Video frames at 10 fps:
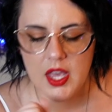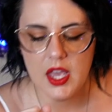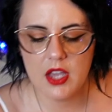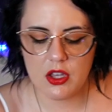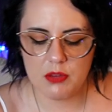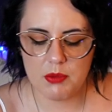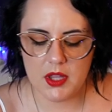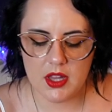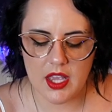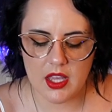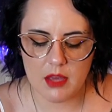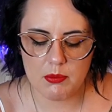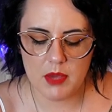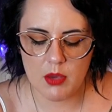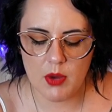It could be
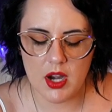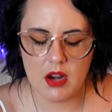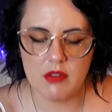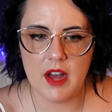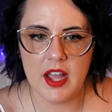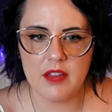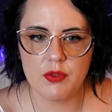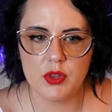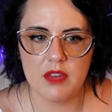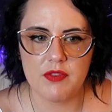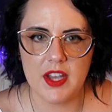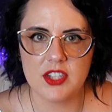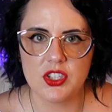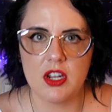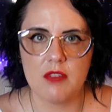like being aware of vying for the
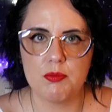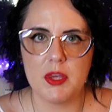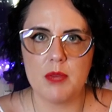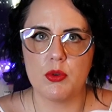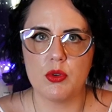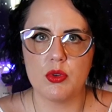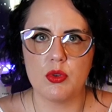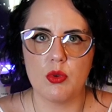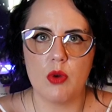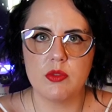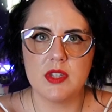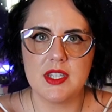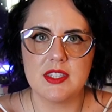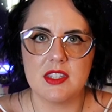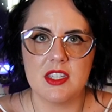affection of people who
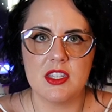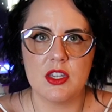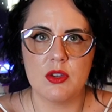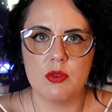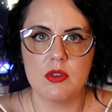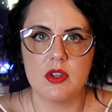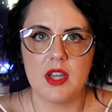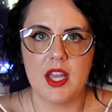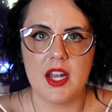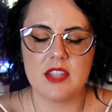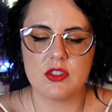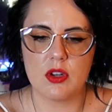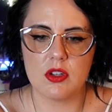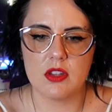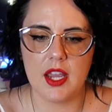only see you in a
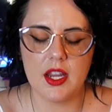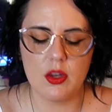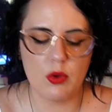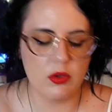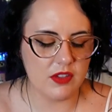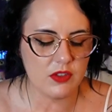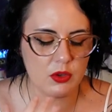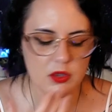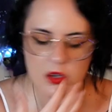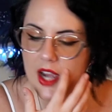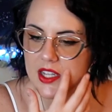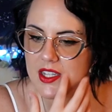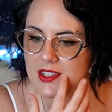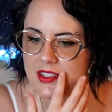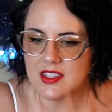certain light, who only view your
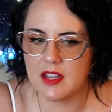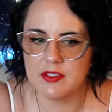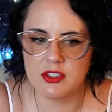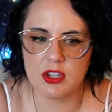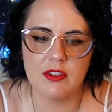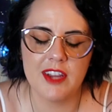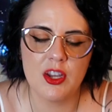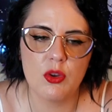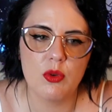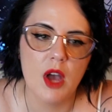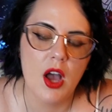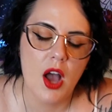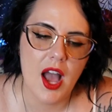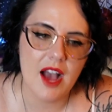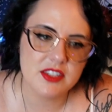ideas as self-serving, who
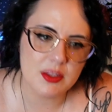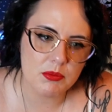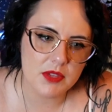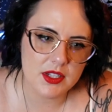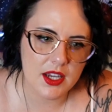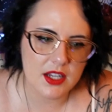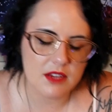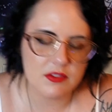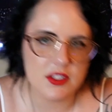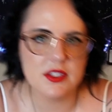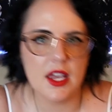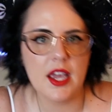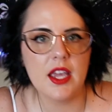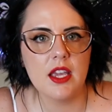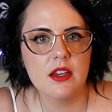have something negative to
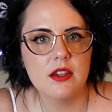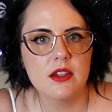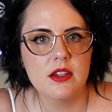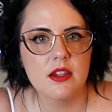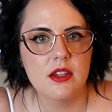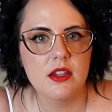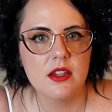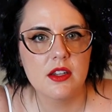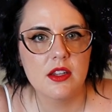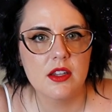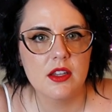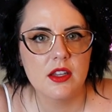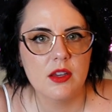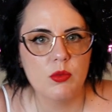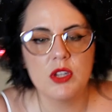say
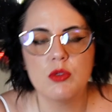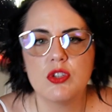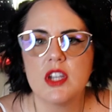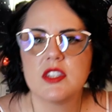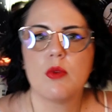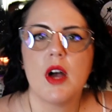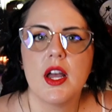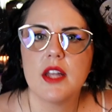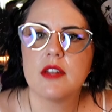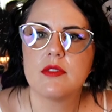when you just want